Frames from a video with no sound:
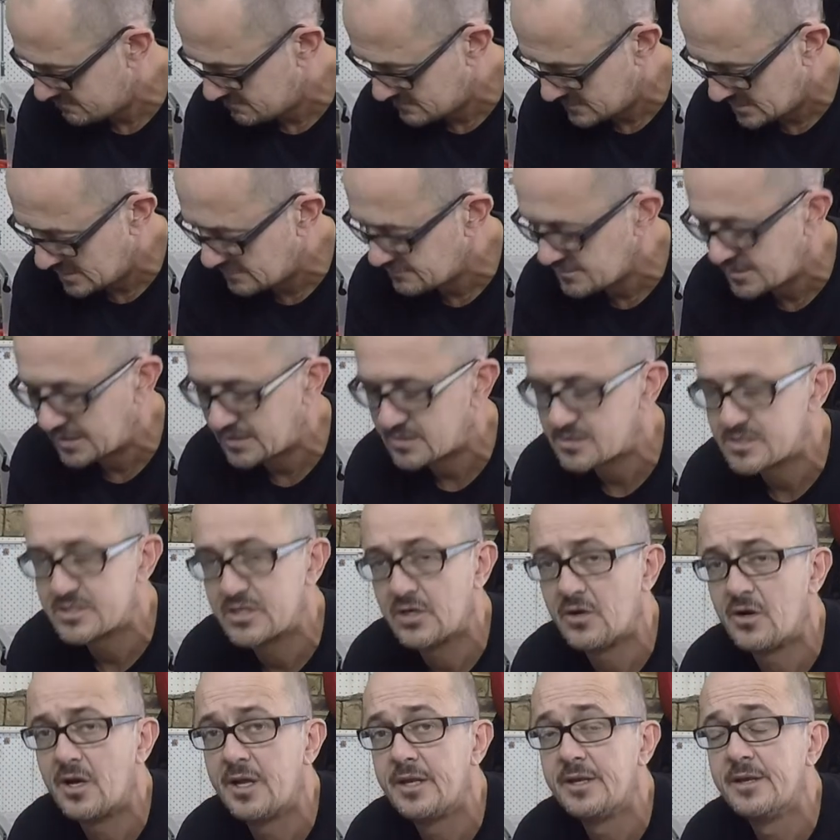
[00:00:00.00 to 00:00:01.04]
everything's
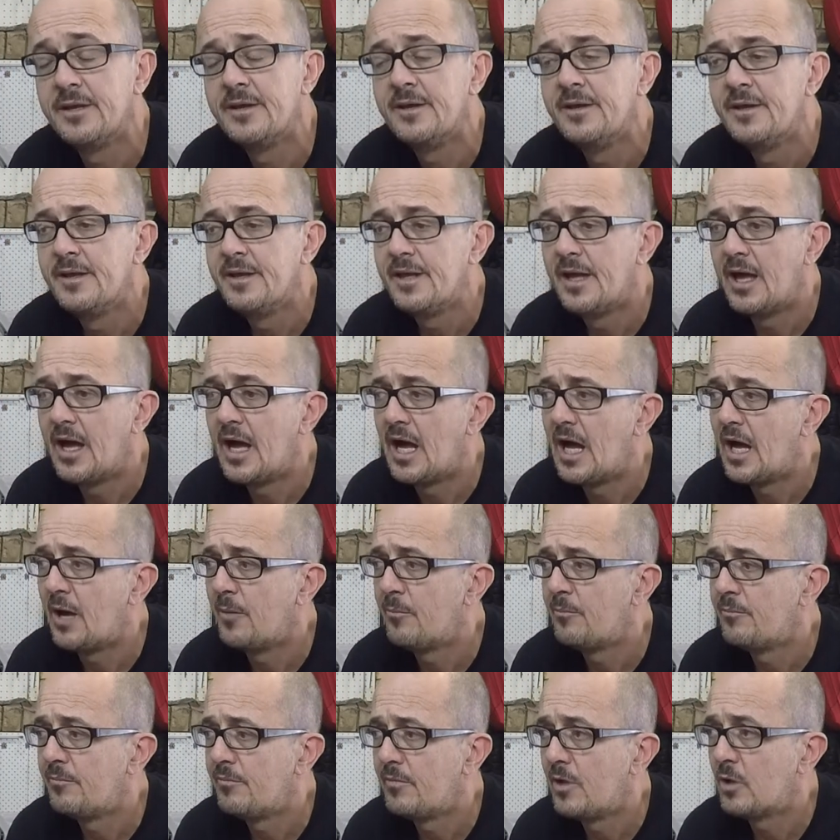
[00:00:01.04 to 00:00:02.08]
tight. I'll
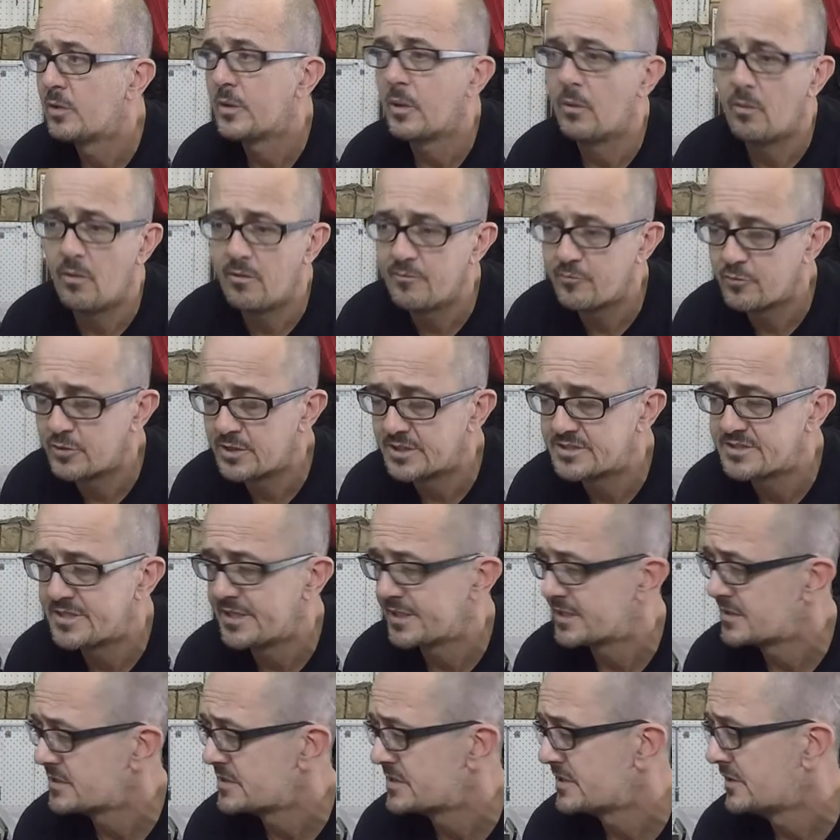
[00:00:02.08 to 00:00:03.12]
go over it a
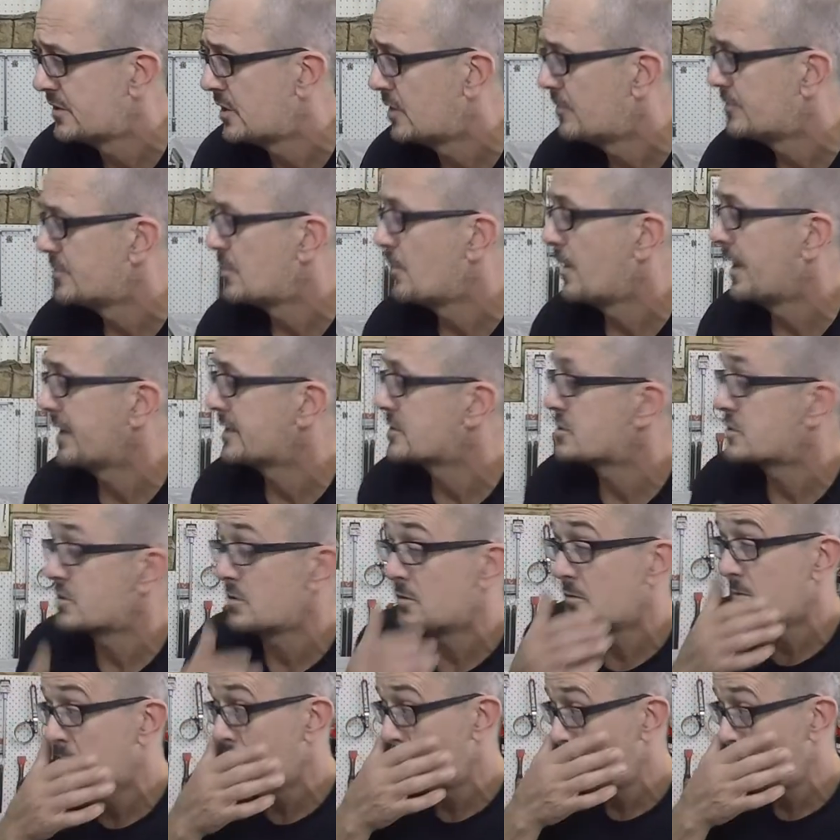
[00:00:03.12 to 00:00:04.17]
second time to make sure.